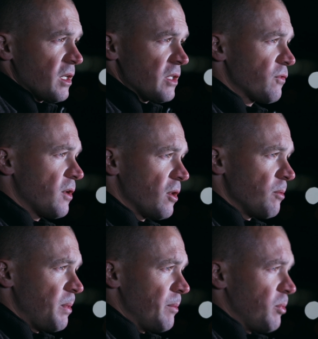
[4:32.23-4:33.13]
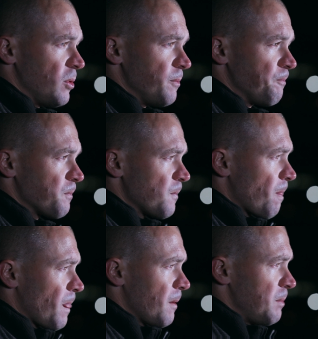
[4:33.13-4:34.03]
things for other people
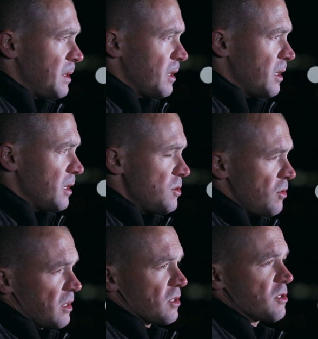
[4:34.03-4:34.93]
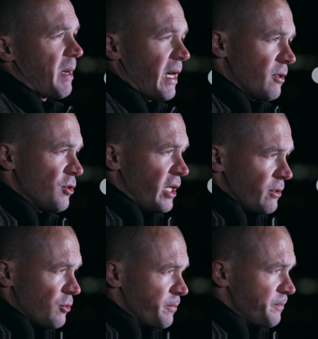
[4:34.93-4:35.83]
because you can inspire
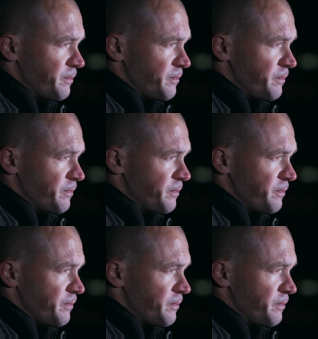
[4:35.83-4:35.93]
change.